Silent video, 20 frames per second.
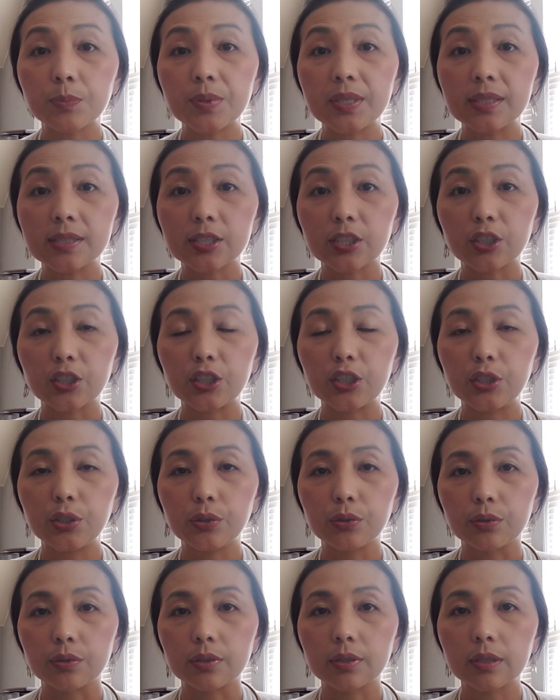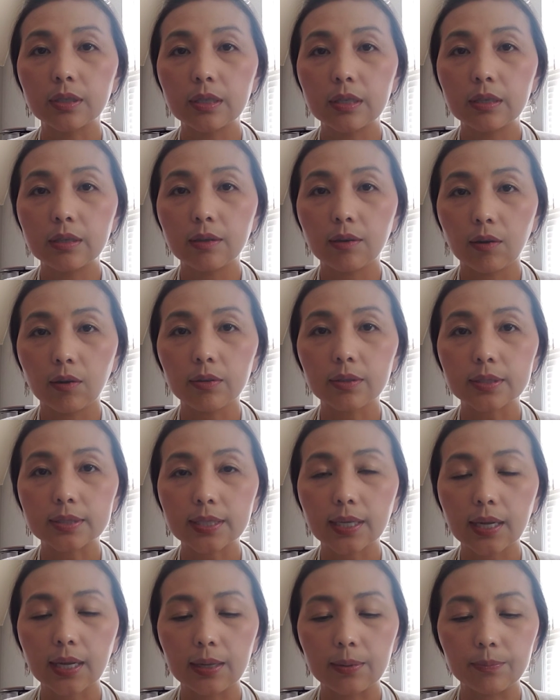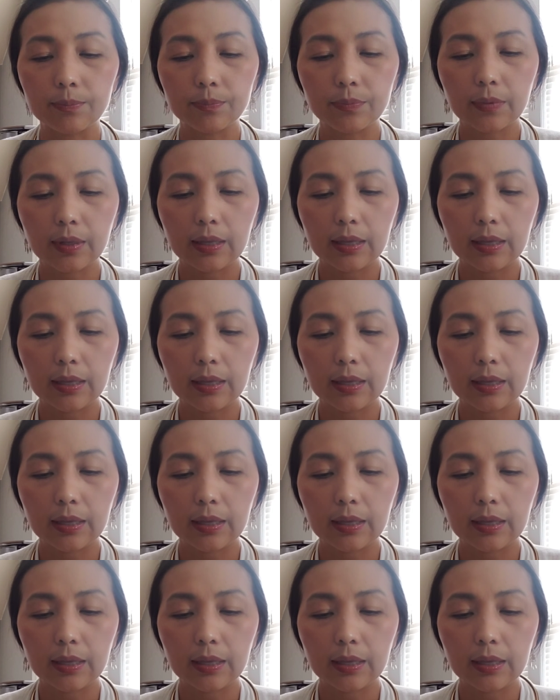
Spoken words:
be secured all the time.